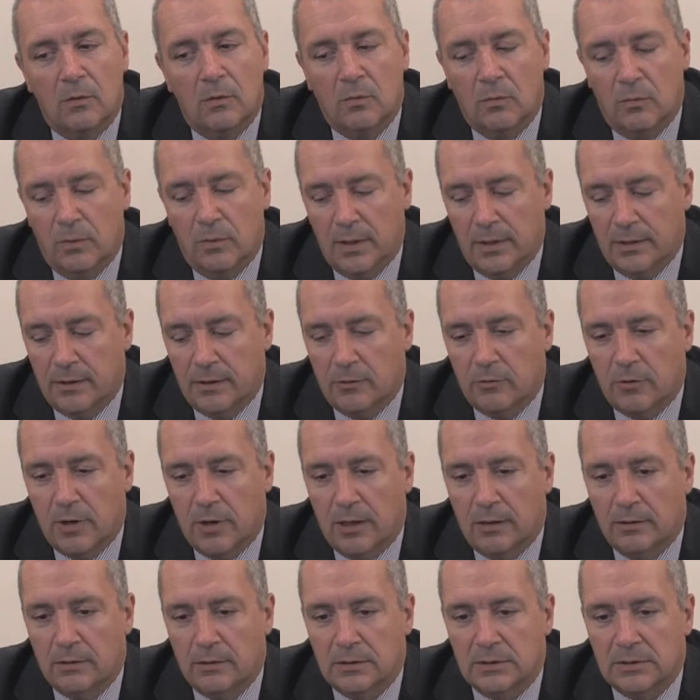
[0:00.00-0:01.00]
Where the
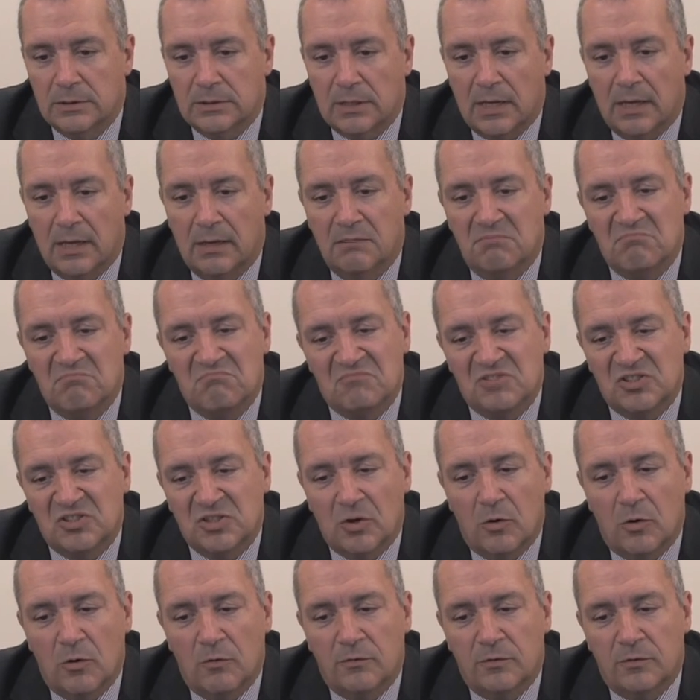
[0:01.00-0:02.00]
ground is
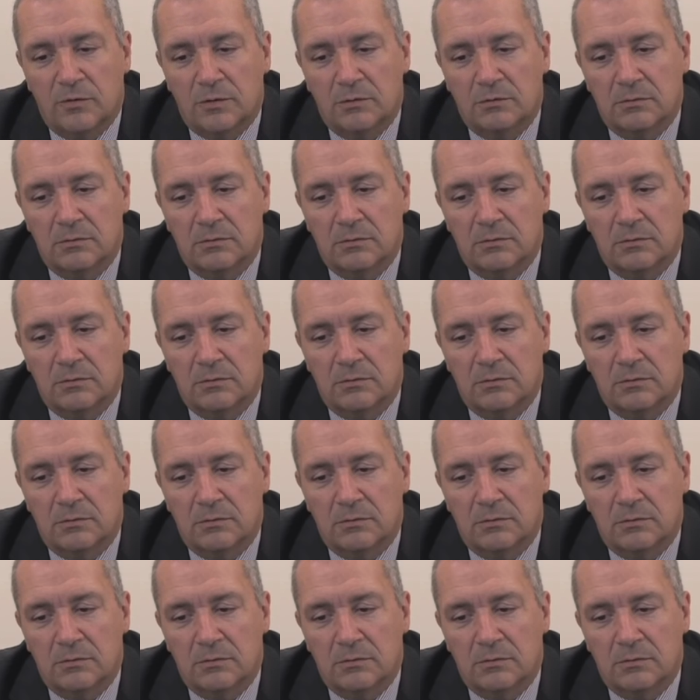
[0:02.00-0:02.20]
soft,